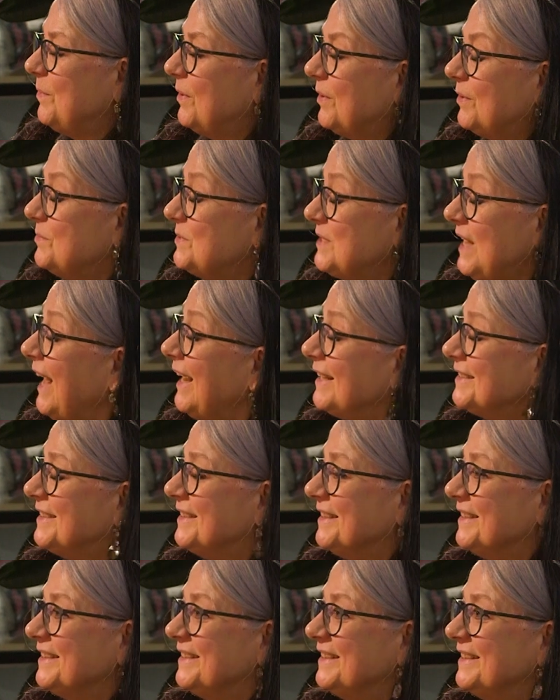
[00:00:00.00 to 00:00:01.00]
Barker was an
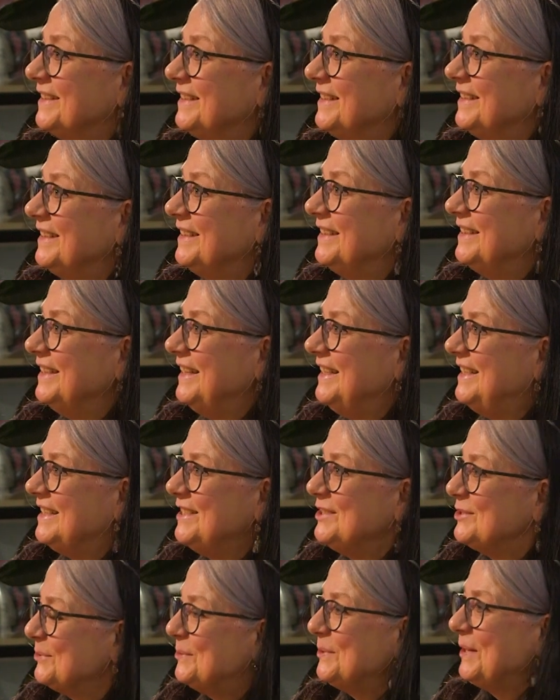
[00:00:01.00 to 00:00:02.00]
actor. He
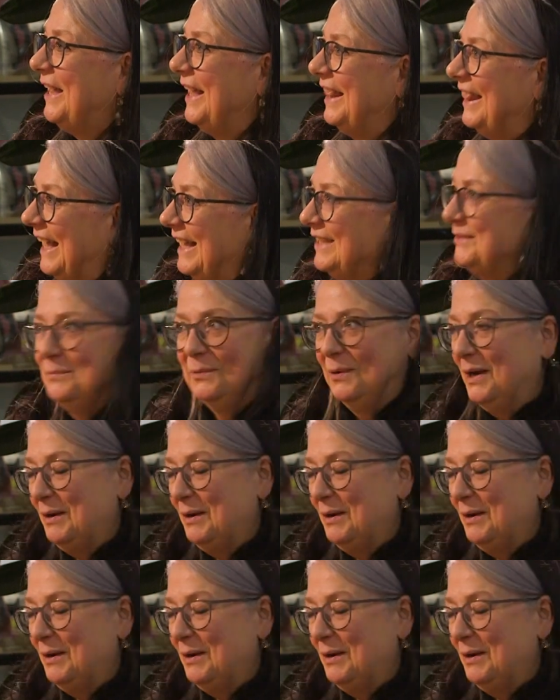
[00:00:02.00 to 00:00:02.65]
didn't talk like that.